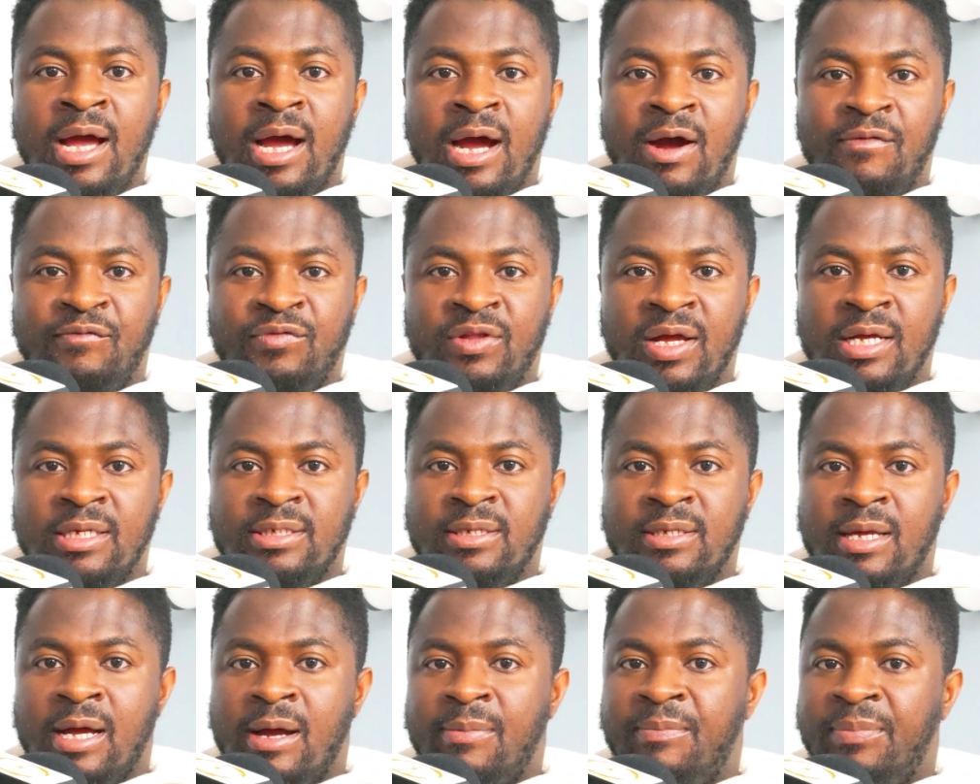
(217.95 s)
After
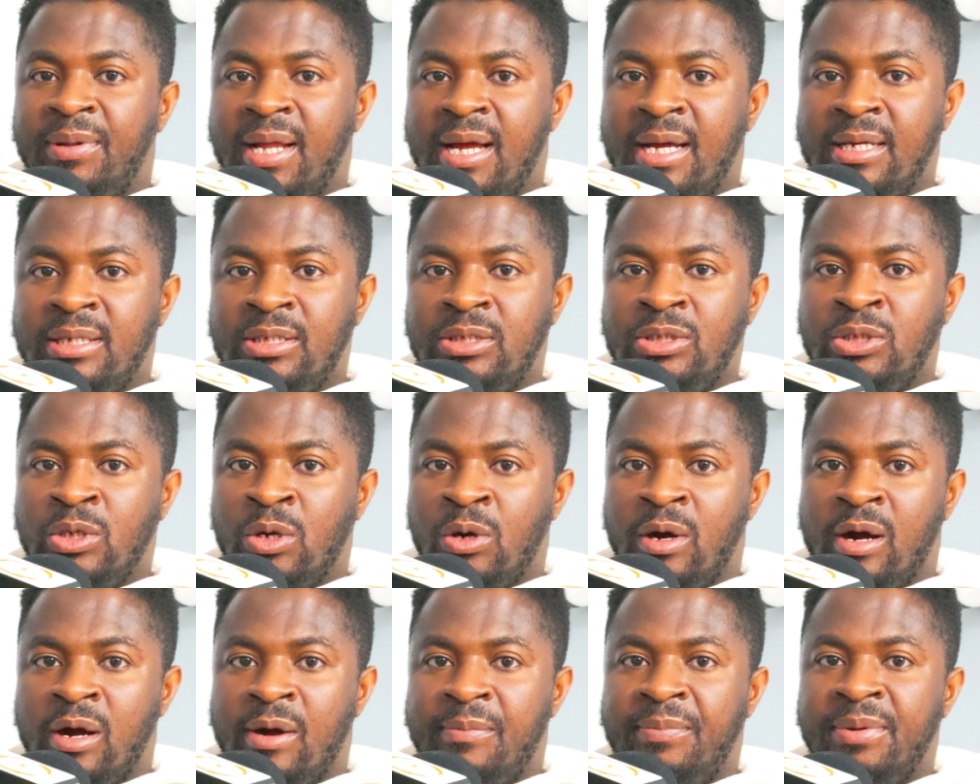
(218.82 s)
applying
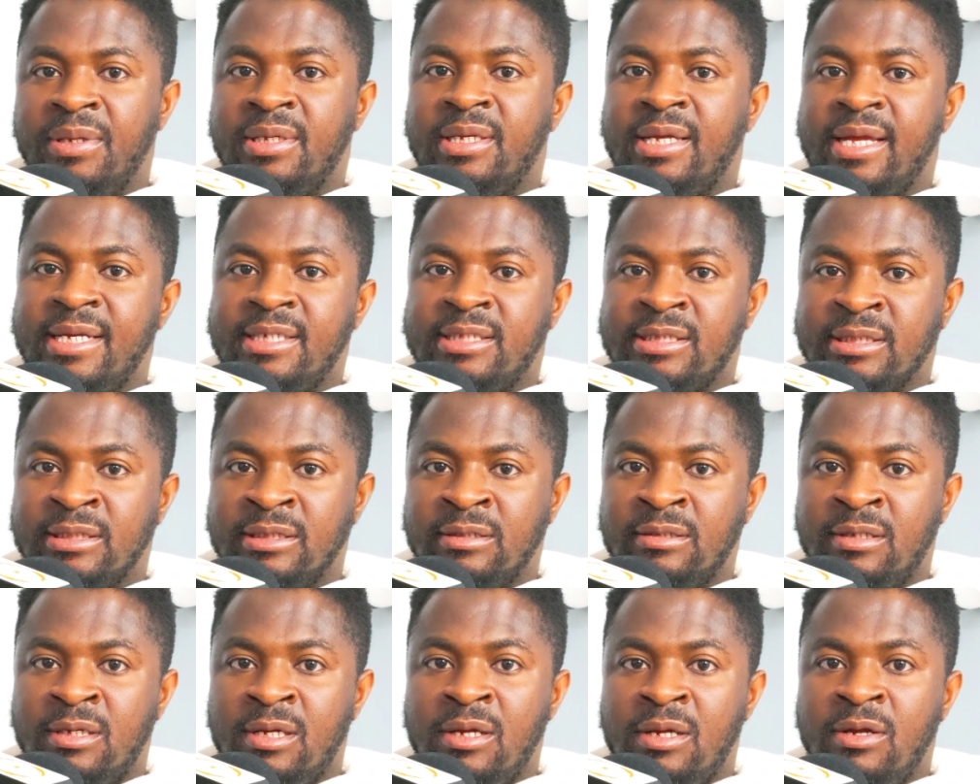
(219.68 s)
your
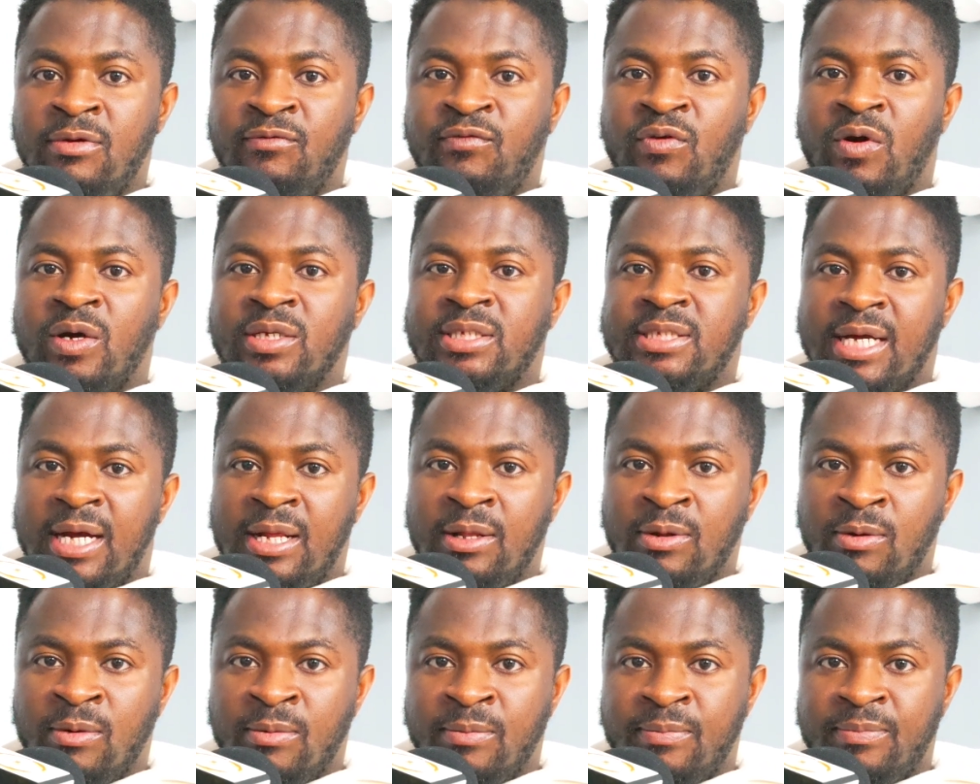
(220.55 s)
application for
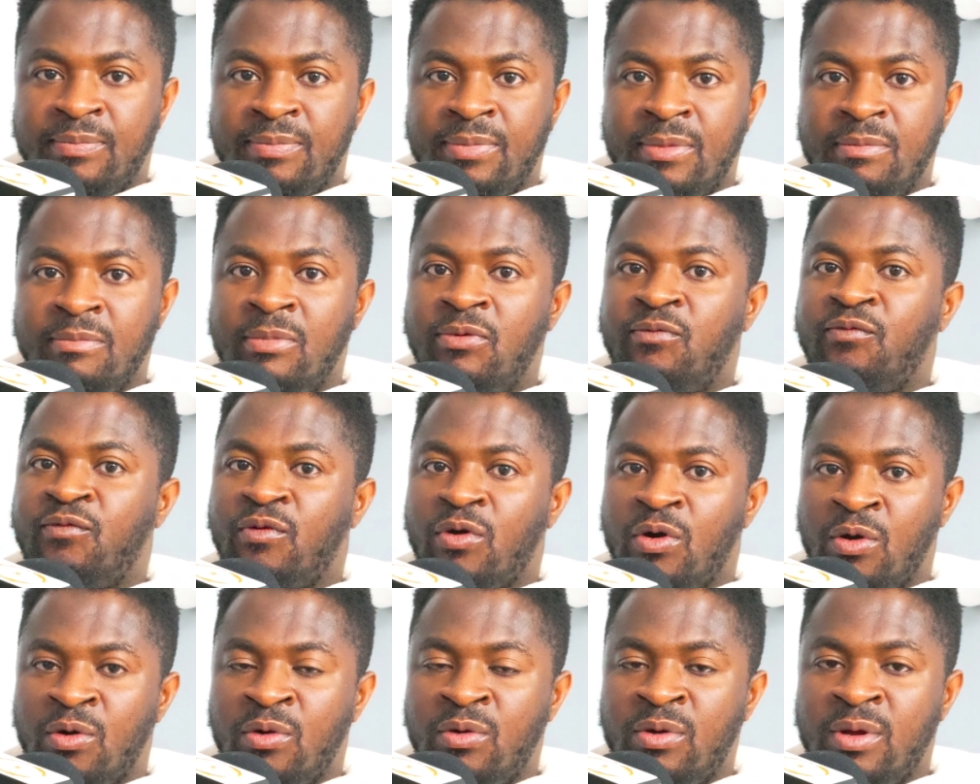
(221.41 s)
asylum,
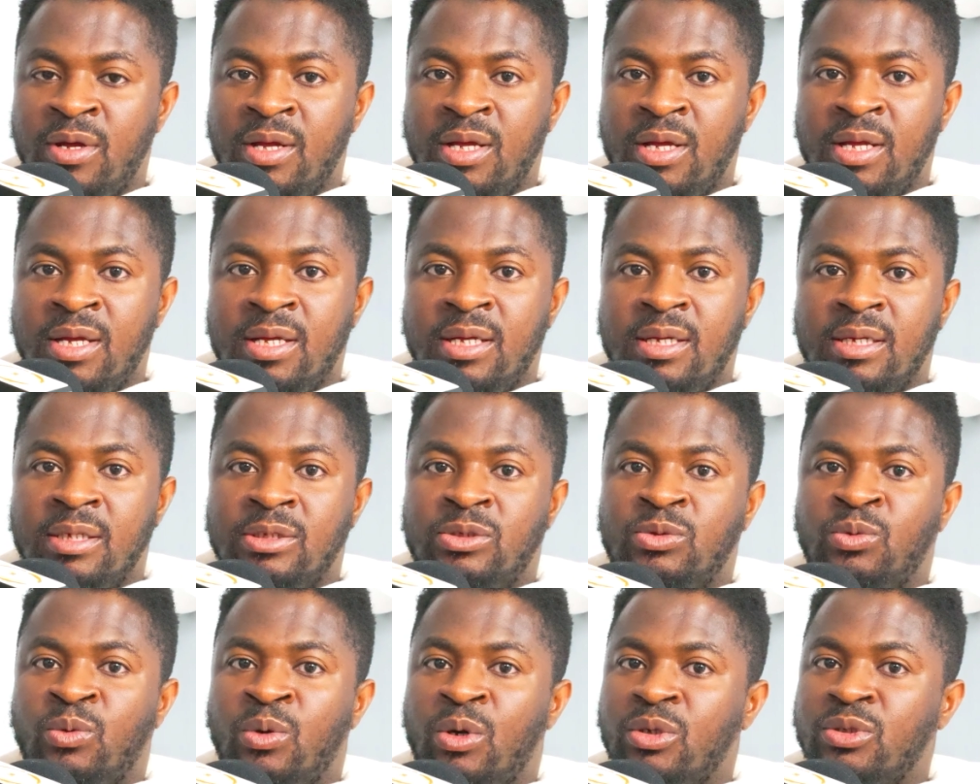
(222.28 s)
before
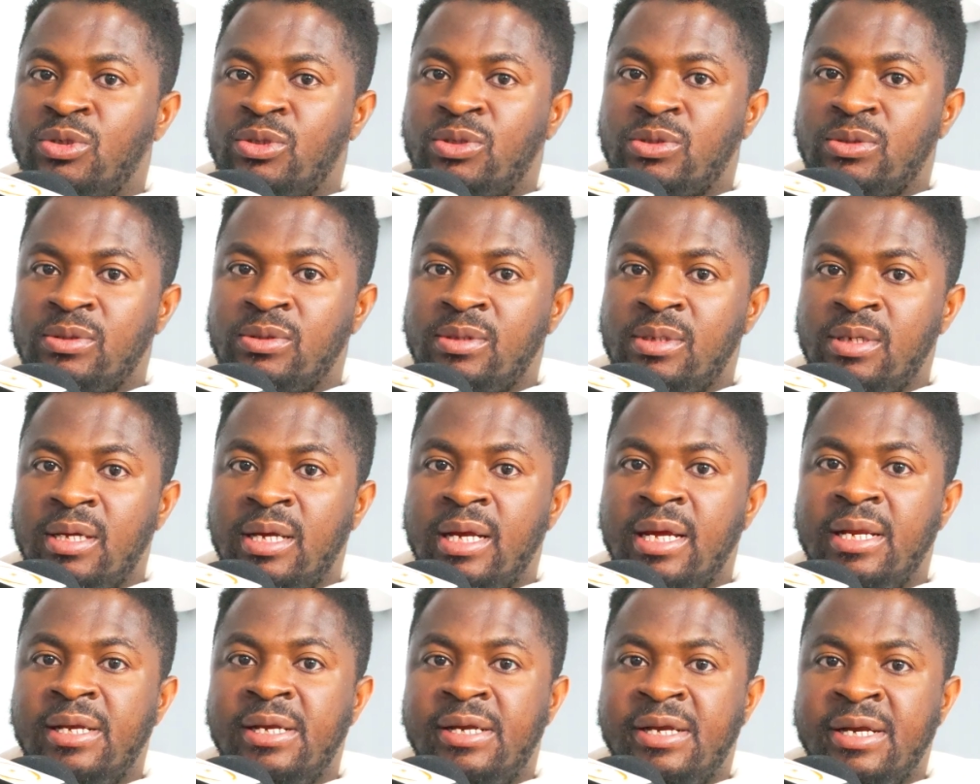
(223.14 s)
it was
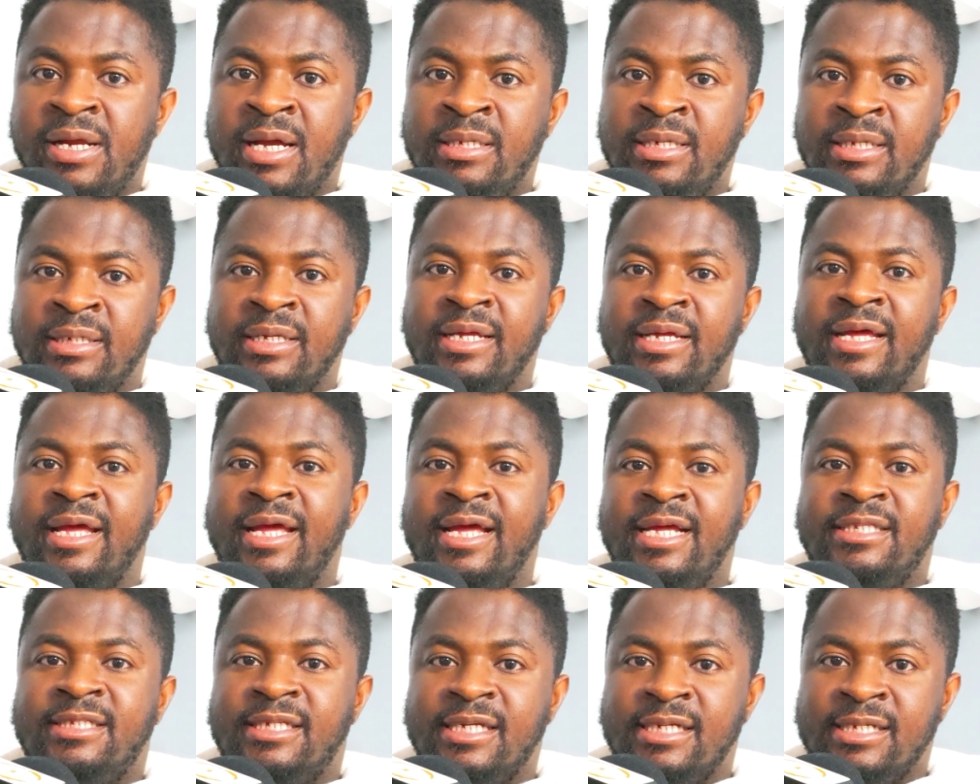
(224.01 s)

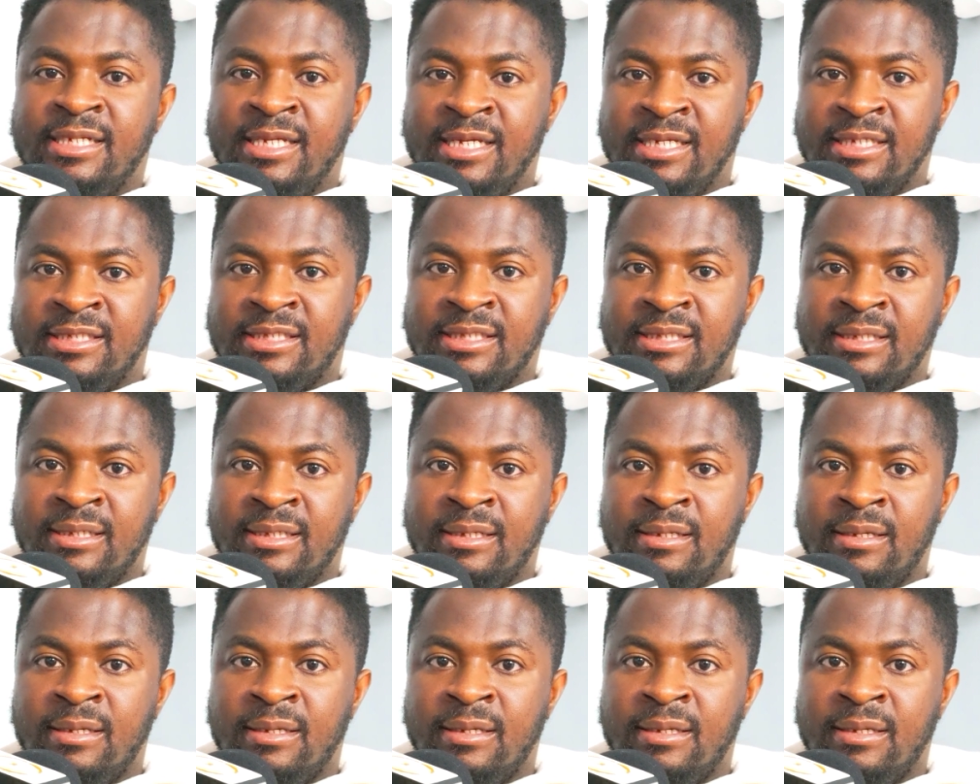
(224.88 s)
180 days